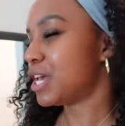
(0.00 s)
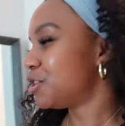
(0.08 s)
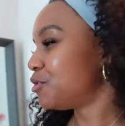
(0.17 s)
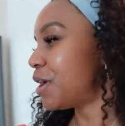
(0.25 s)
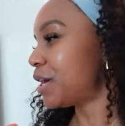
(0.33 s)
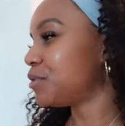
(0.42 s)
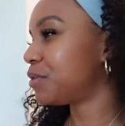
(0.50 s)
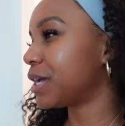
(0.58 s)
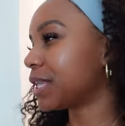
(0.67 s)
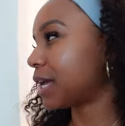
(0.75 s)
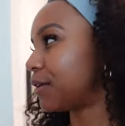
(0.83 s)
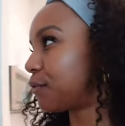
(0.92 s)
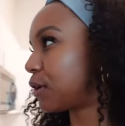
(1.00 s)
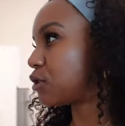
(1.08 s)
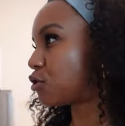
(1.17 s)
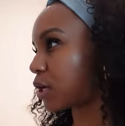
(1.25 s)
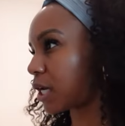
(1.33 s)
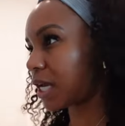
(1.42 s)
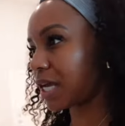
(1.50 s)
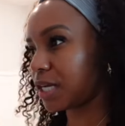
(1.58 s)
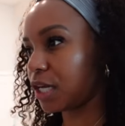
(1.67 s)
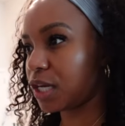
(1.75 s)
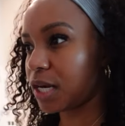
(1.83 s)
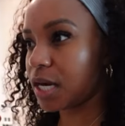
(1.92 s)
You know how you get like frustrated
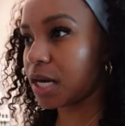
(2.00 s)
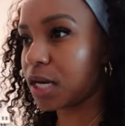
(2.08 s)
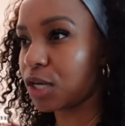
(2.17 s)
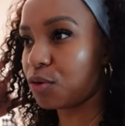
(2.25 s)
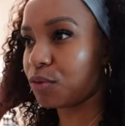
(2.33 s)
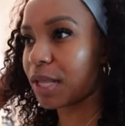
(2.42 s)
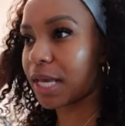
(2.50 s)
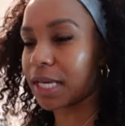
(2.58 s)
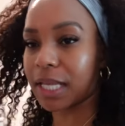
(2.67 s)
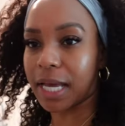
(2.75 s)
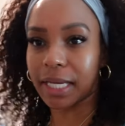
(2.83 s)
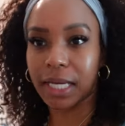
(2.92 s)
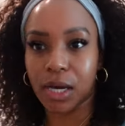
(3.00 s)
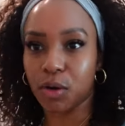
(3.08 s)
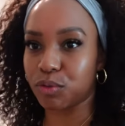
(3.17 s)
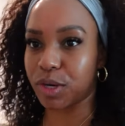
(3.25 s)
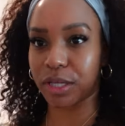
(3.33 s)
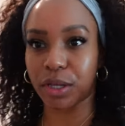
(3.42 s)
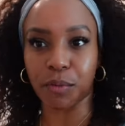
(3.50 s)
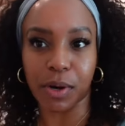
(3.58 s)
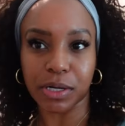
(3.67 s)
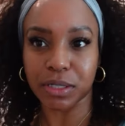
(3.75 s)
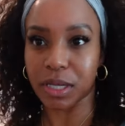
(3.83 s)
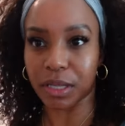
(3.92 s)
and then you think like, oh, nothing
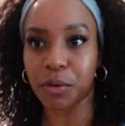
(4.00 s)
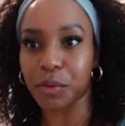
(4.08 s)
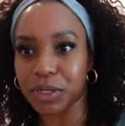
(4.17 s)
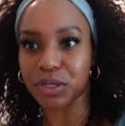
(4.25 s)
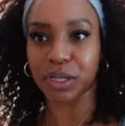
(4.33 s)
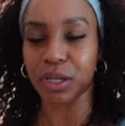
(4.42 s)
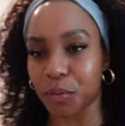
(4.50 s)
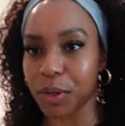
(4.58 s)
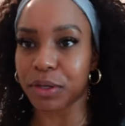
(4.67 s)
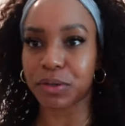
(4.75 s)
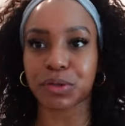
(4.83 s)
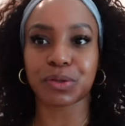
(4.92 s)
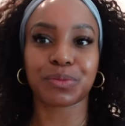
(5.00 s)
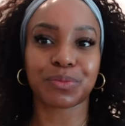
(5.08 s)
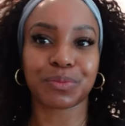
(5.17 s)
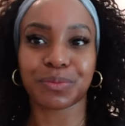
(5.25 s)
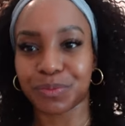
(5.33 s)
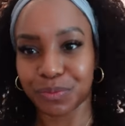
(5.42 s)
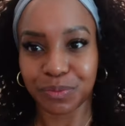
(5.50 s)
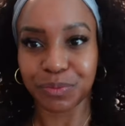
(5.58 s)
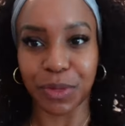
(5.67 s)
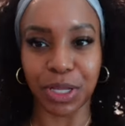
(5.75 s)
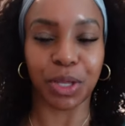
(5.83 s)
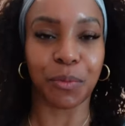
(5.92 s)
works, nothing works, nothing works.
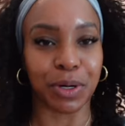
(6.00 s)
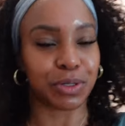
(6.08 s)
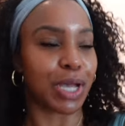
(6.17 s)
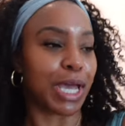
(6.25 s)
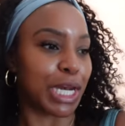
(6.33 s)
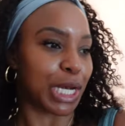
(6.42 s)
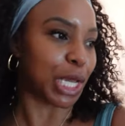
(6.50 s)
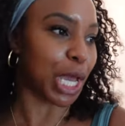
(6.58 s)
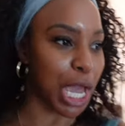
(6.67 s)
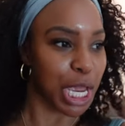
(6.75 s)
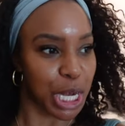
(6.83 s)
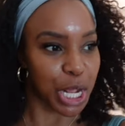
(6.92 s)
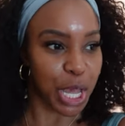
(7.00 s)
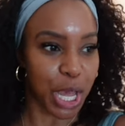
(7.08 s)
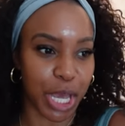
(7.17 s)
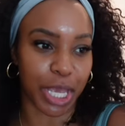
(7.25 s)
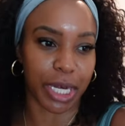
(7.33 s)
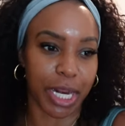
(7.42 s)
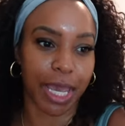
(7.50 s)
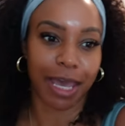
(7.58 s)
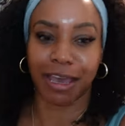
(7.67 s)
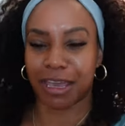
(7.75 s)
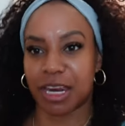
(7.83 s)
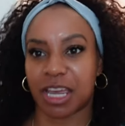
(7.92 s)
Nothing works. I hate it. I hate it. I hate it.
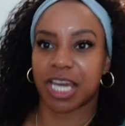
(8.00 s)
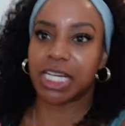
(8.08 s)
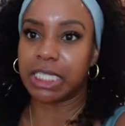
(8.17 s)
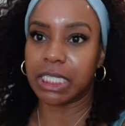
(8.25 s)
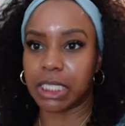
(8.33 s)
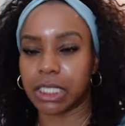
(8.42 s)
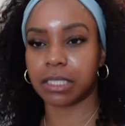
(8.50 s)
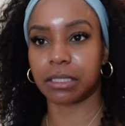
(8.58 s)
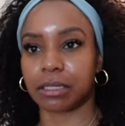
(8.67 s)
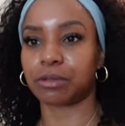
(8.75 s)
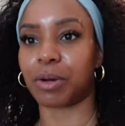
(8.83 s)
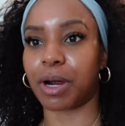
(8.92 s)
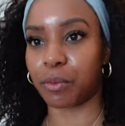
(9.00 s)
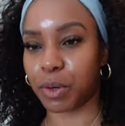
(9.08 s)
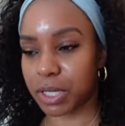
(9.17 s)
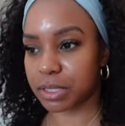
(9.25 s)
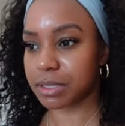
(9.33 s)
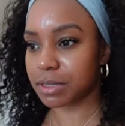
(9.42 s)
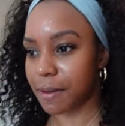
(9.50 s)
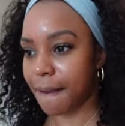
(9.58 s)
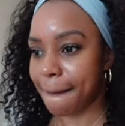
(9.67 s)
I hate it. I hate it. That's where I was.